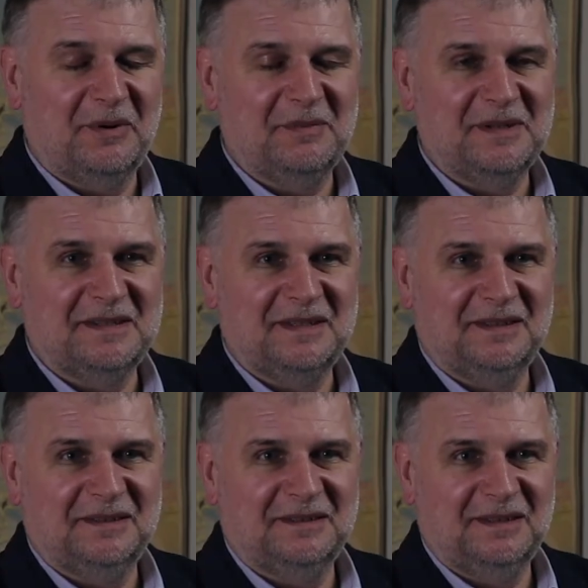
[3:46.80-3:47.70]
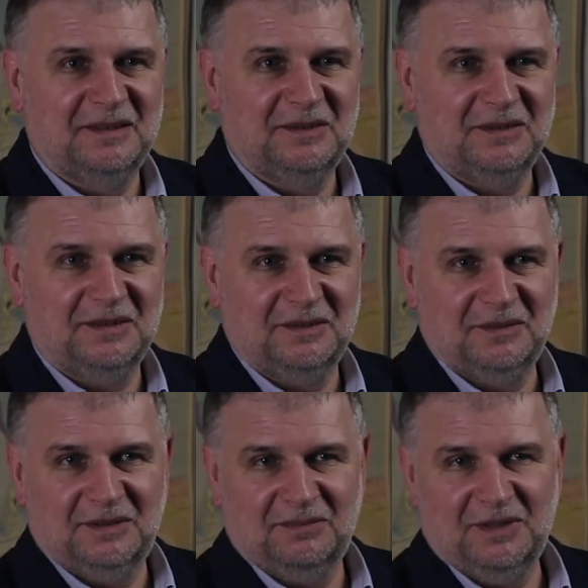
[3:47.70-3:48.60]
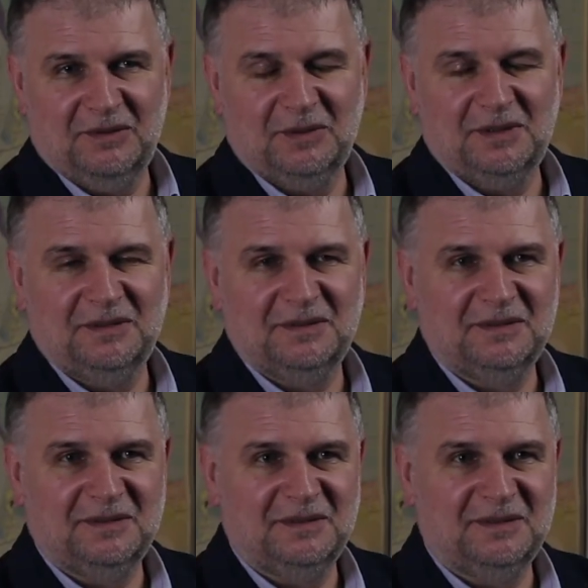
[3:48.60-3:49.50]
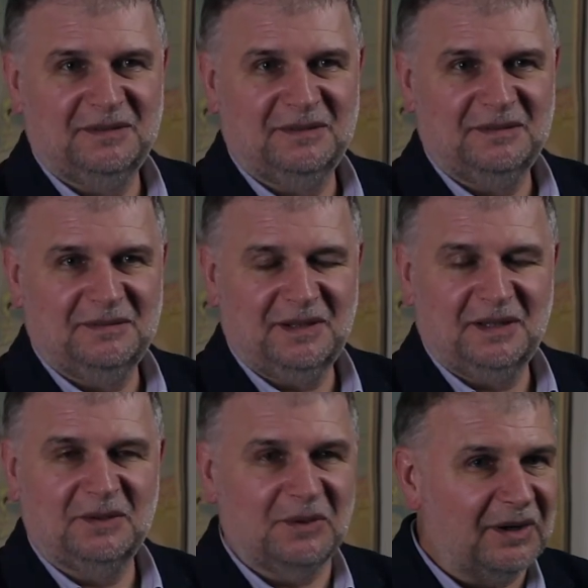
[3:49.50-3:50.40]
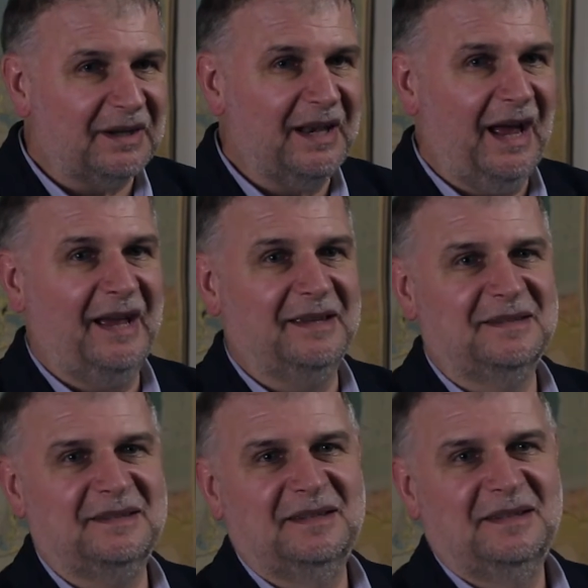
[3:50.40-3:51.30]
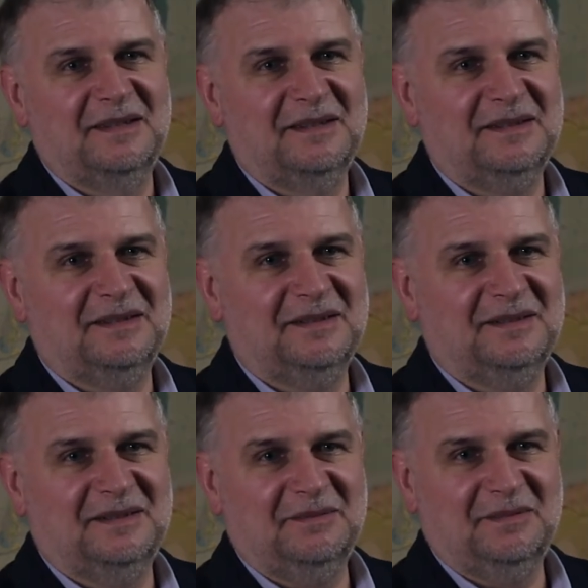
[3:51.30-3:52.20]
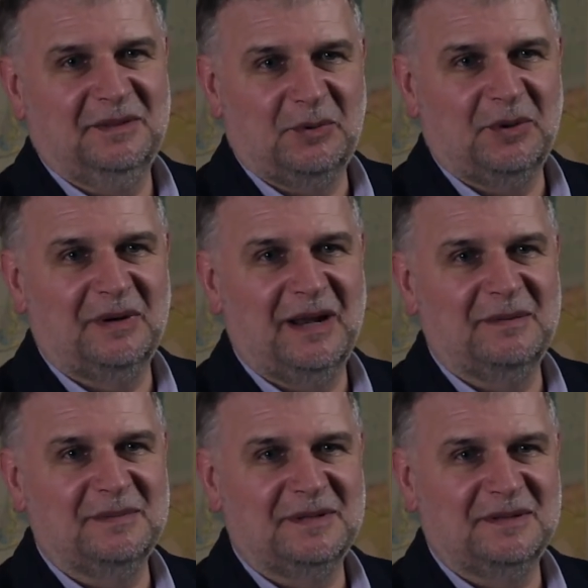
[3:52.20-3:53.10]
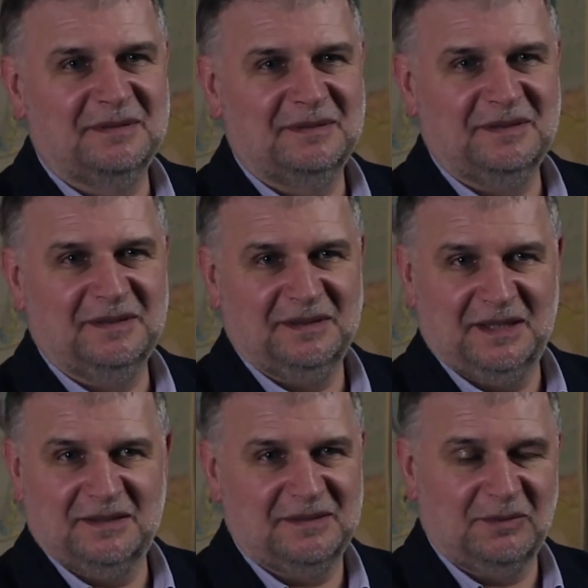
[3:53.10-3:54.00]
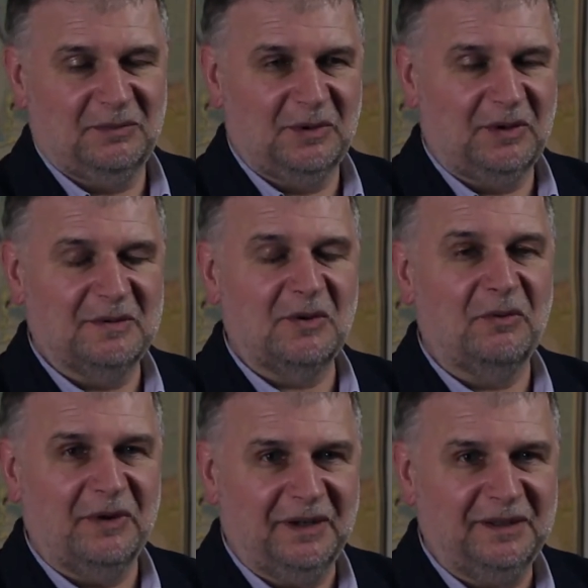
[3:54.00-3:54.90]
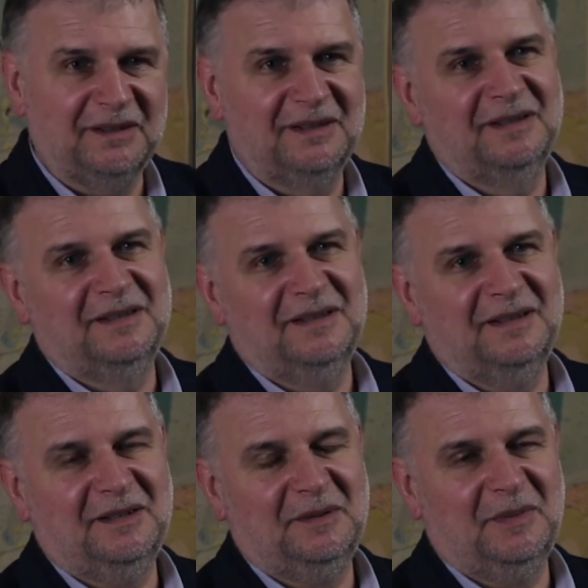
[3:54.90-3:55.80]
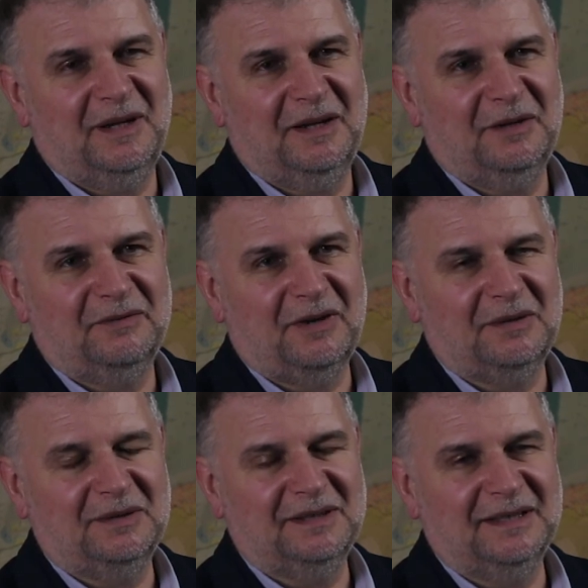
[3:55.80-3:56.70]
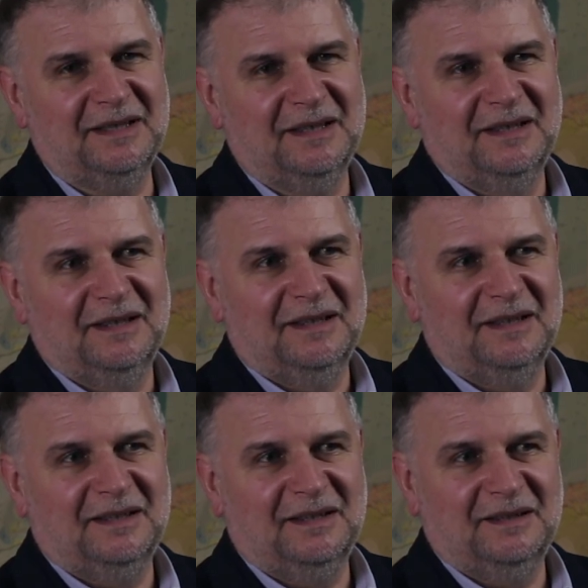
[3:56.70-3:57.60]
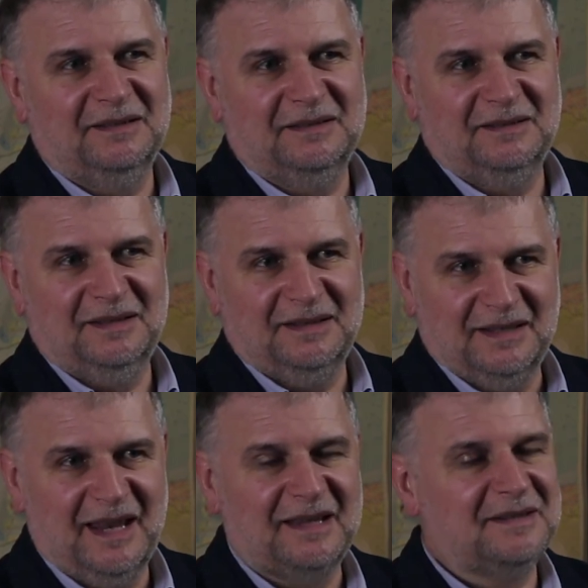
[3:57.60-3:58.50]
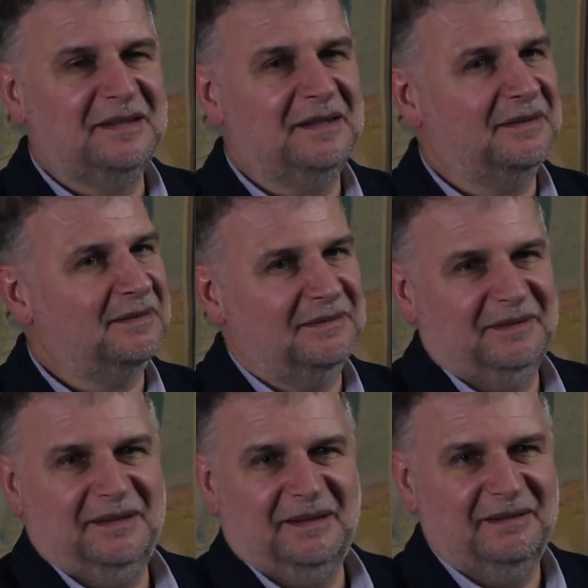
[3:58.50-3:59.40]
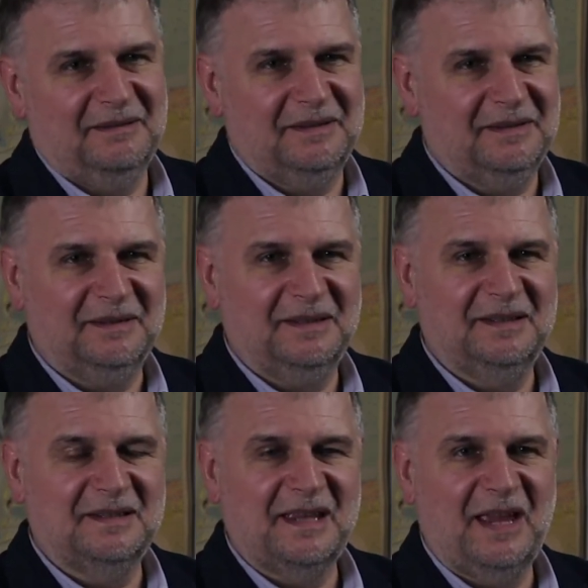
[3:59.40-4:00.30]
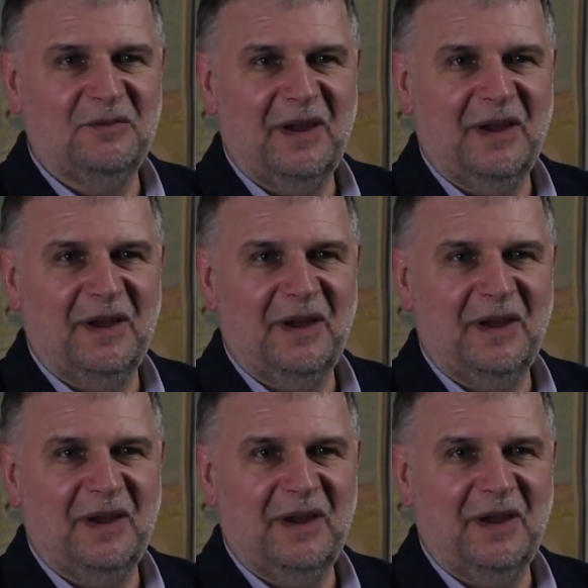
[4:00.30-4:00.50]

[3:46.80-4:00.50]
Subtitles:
promise that we would like to organize the programs, these programs offered by our faculty in the next year in the same